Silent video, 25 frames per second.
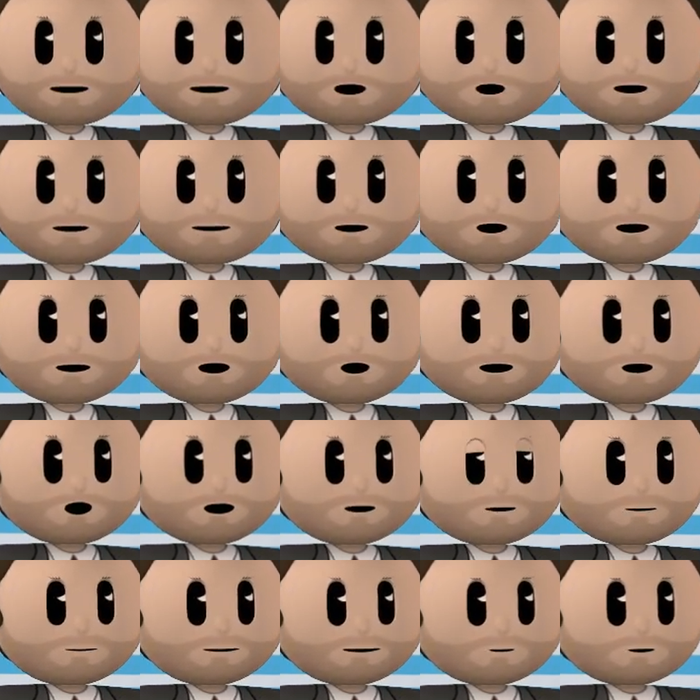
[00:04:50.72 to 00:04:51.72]
That can and
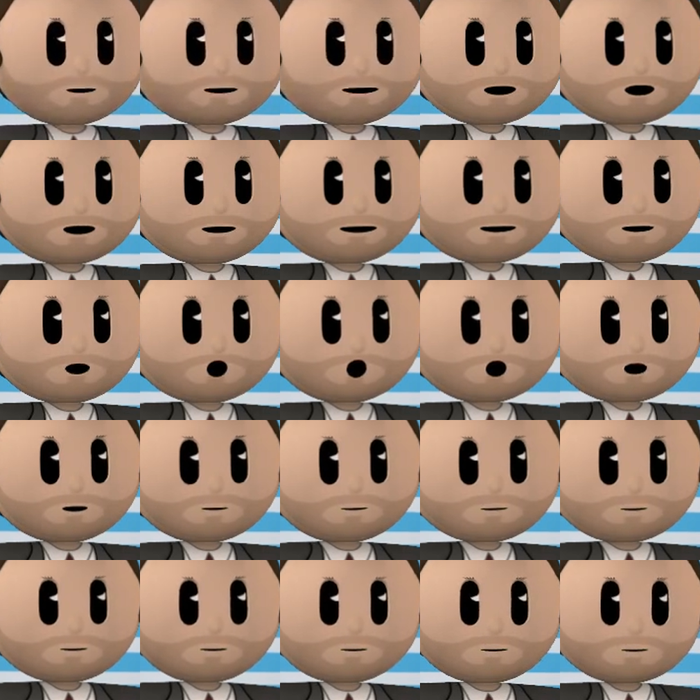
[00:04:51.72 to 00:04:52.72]
will scream at you.
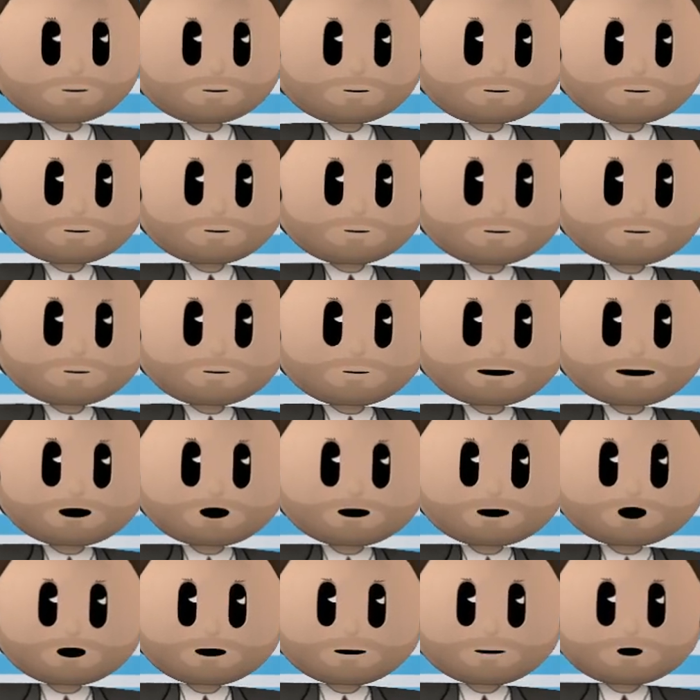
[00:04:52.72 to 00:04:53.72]

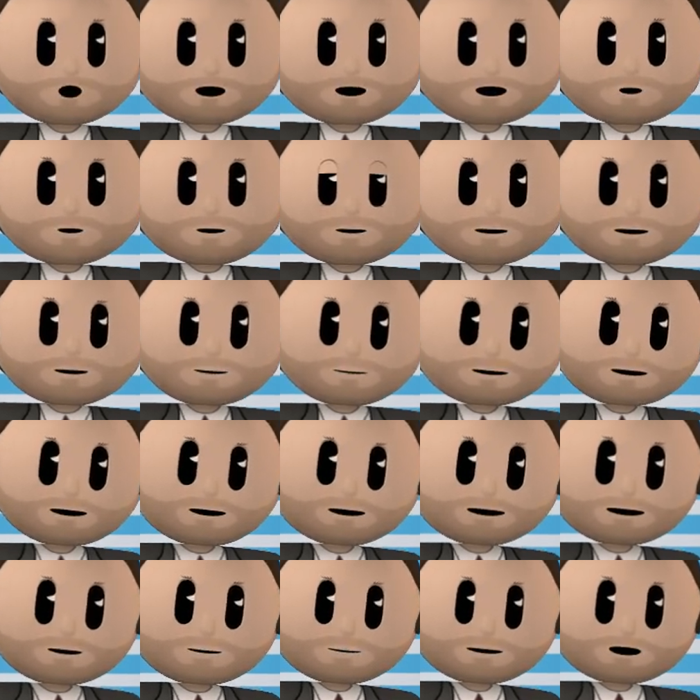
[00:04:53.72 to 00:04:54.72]
That will overtly
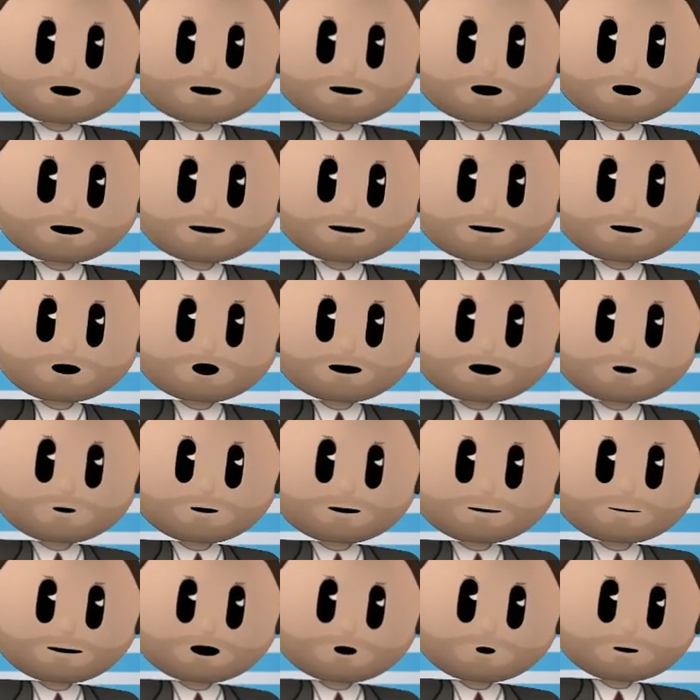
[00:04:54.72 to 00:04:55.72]
say this, that and the
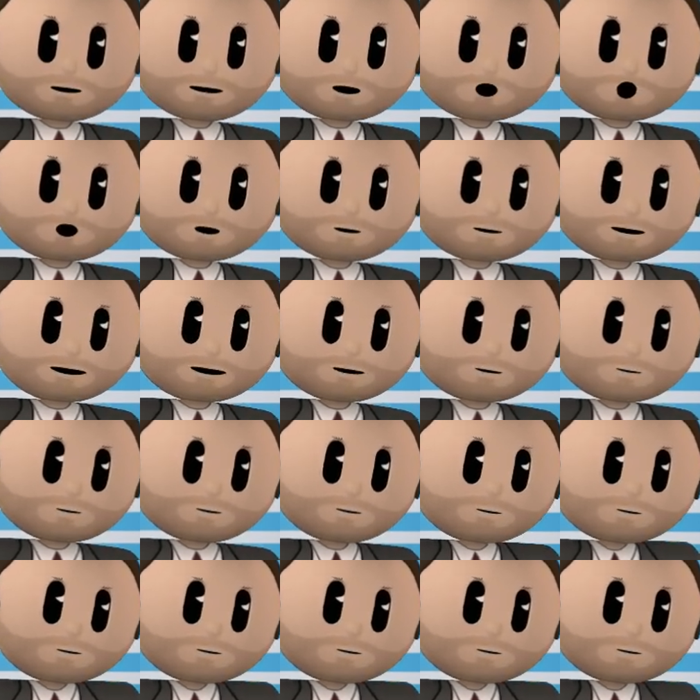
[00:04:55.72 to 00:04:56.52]
other is your fault.